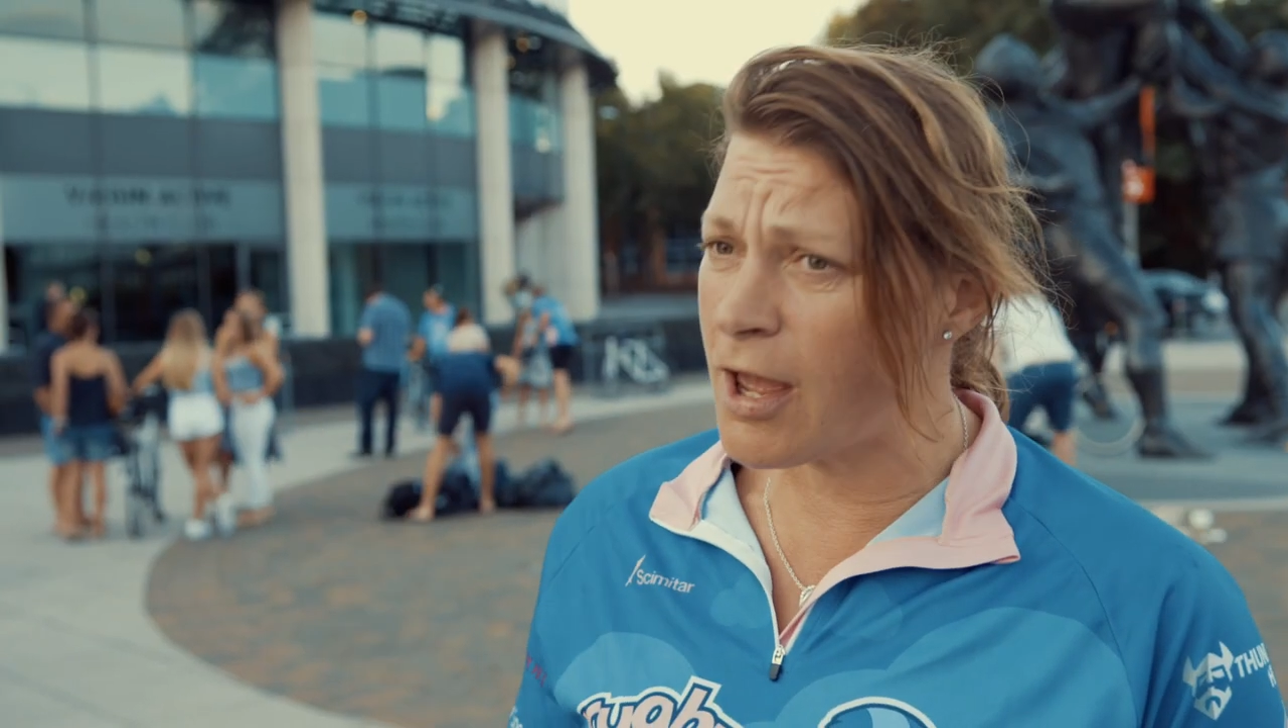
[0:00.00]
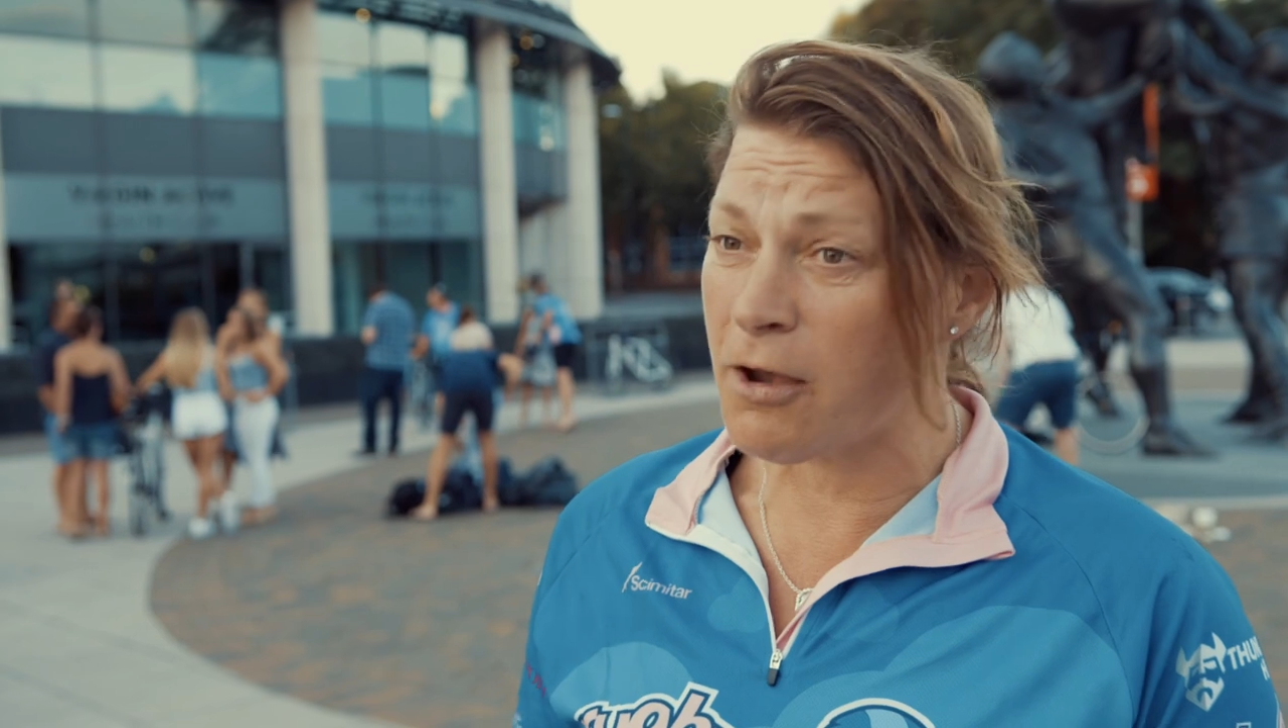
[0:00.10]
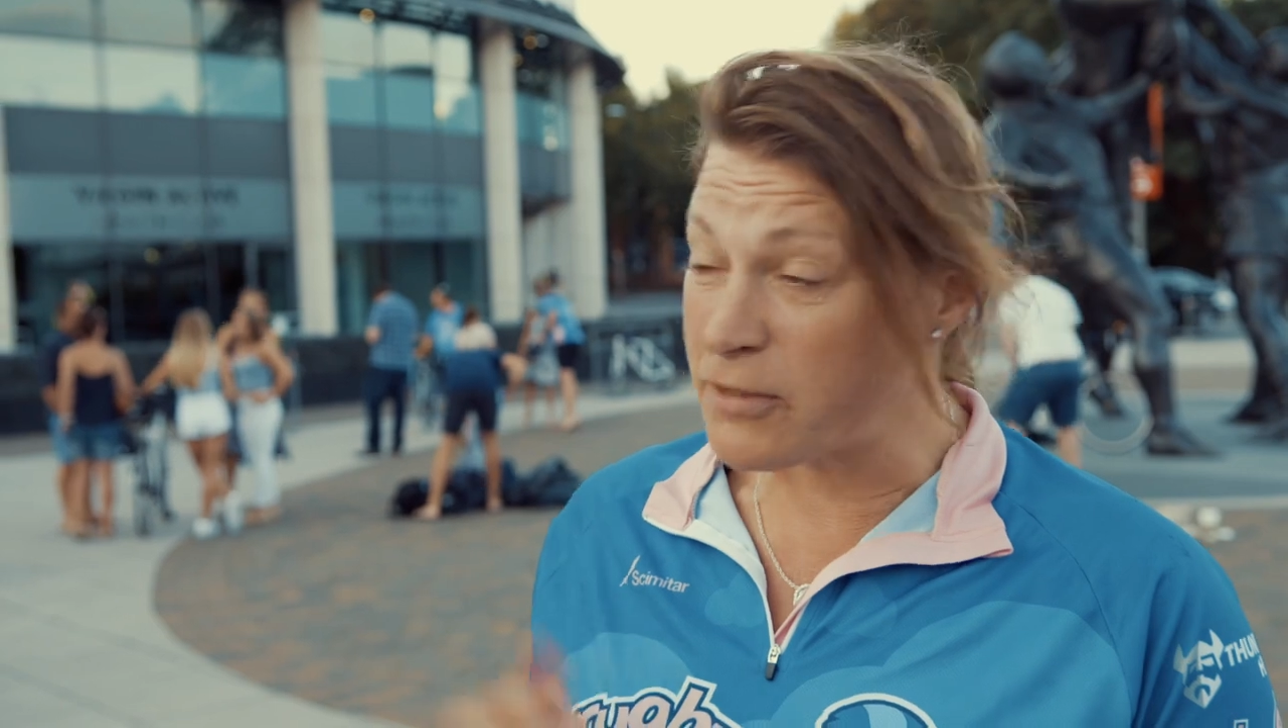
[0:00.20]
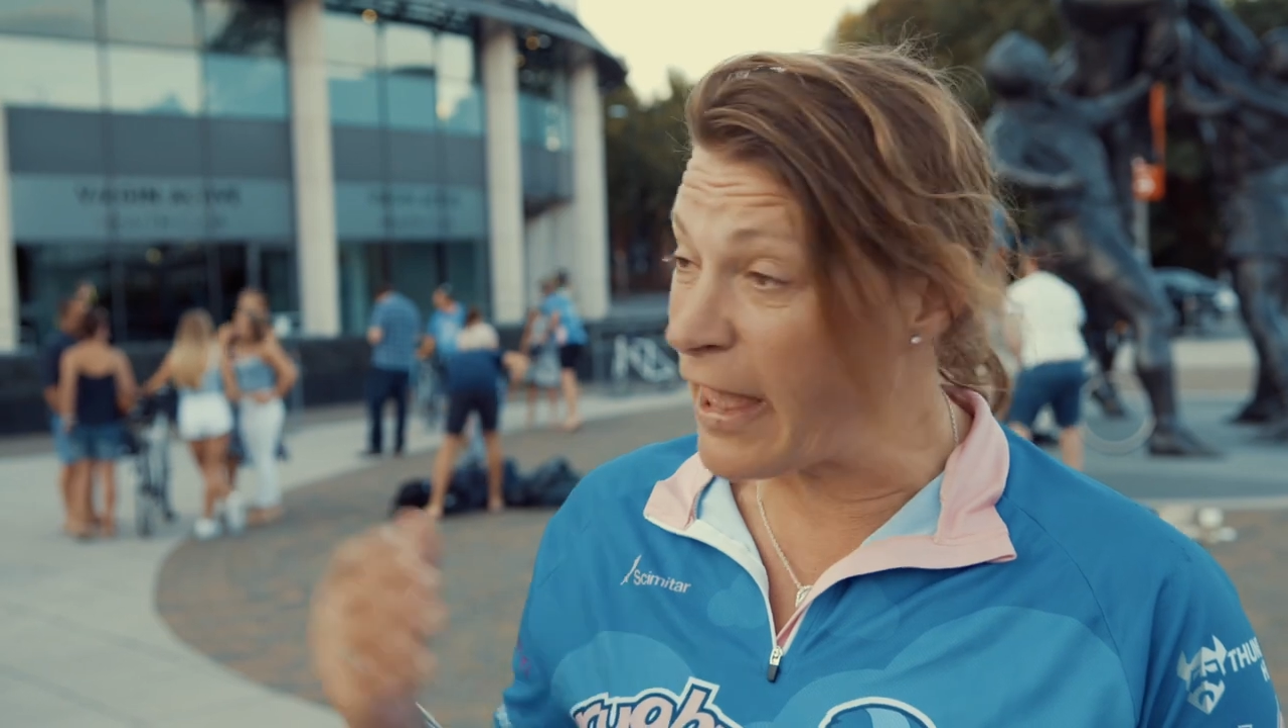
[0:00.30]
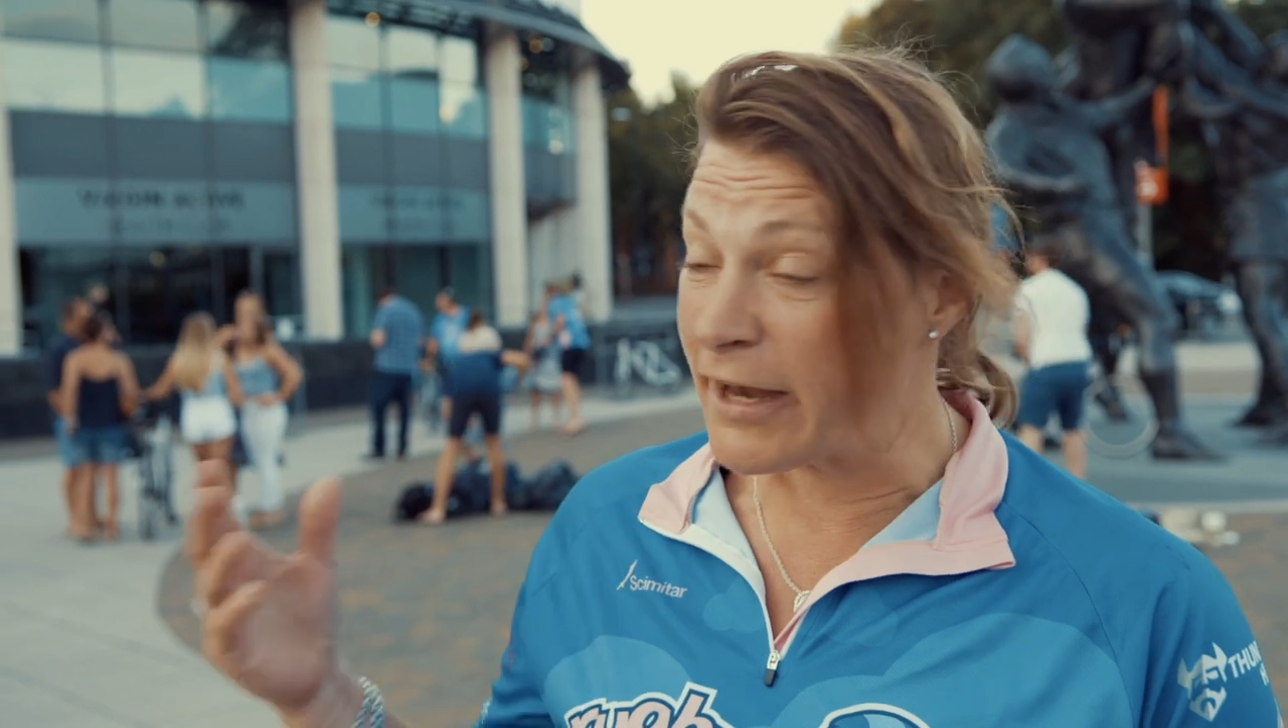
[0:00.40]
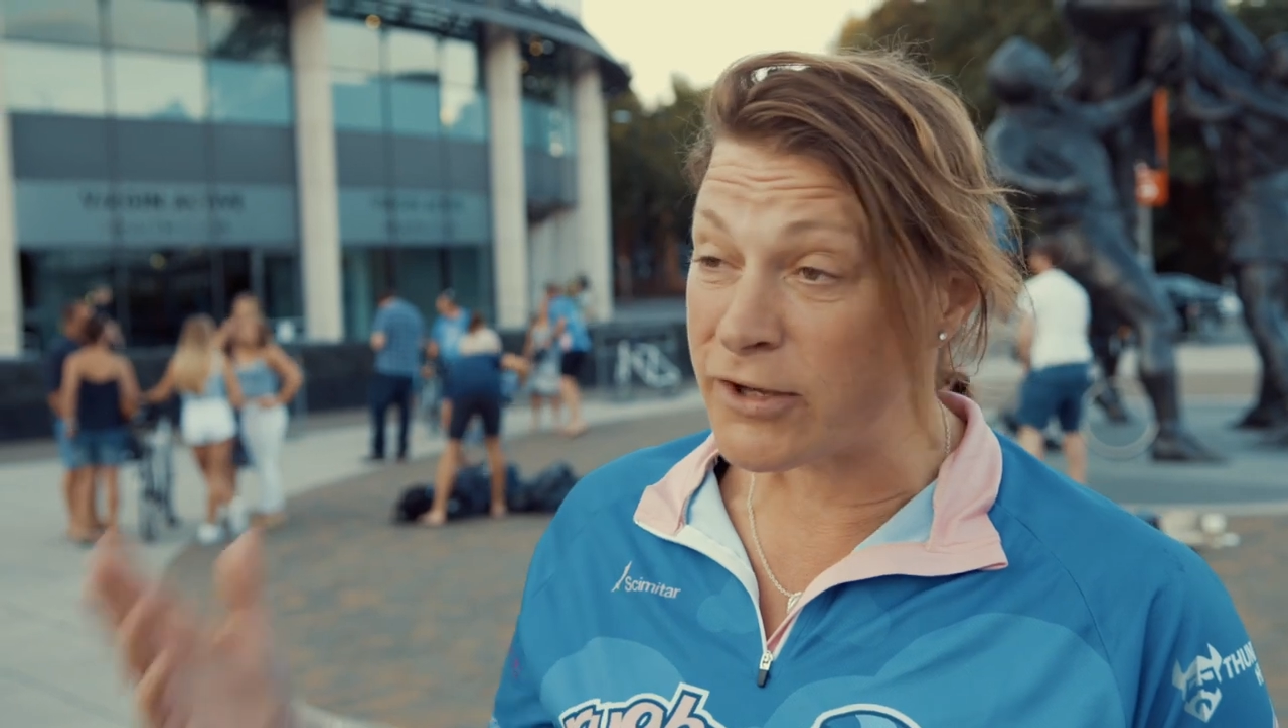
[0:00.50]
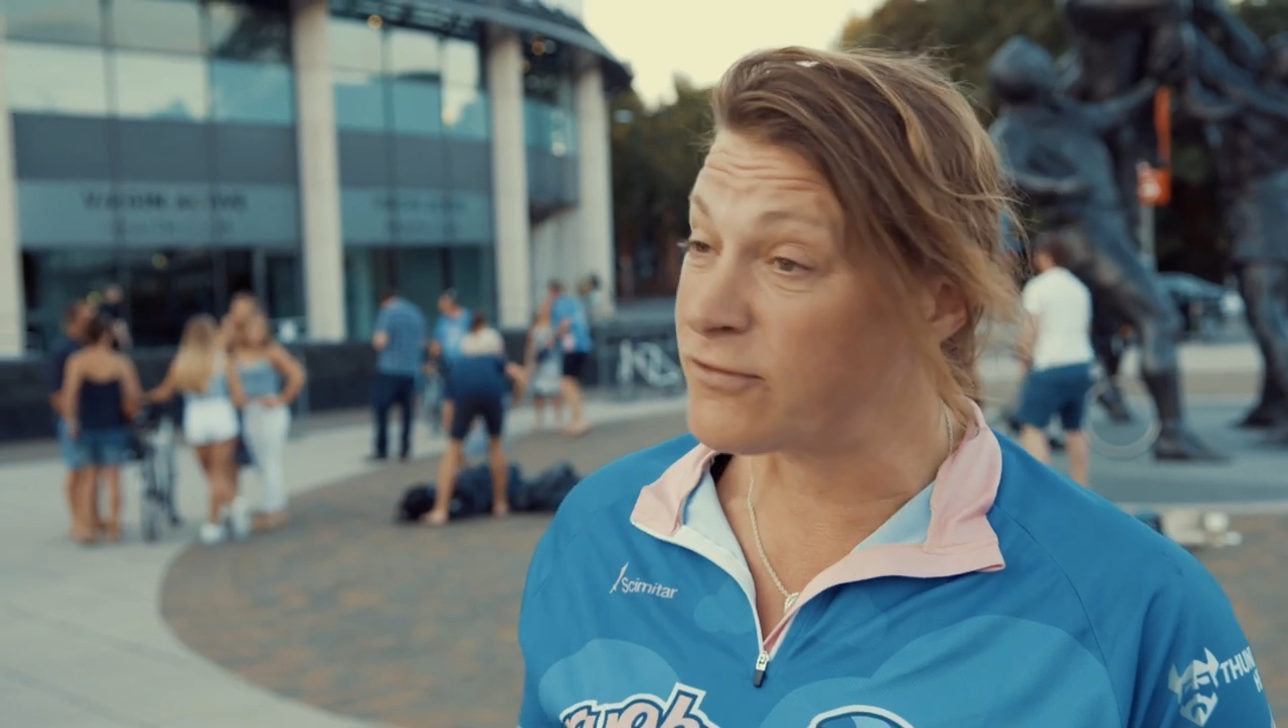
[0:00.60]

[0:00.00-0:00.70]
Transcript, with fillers: know then